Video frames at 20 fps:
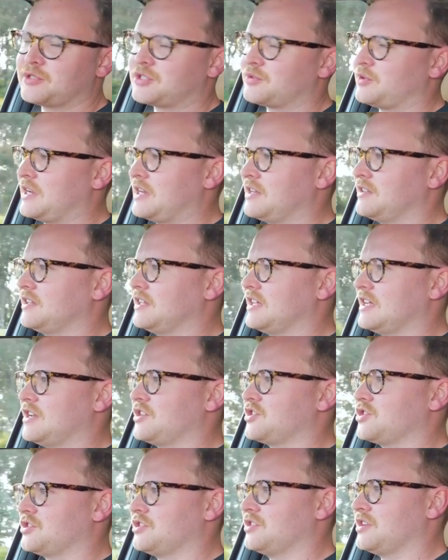between the
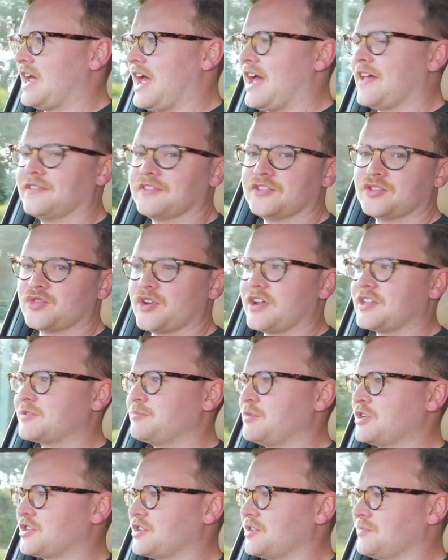engine and the
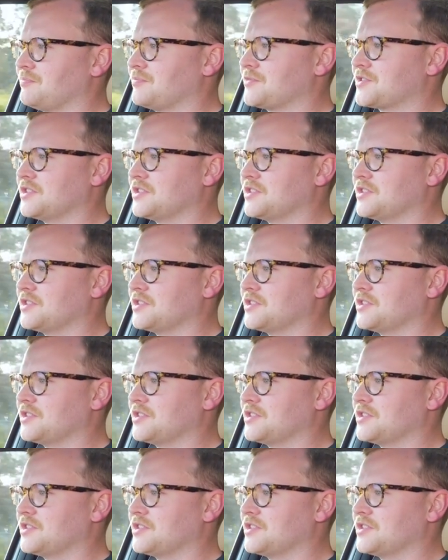transmission.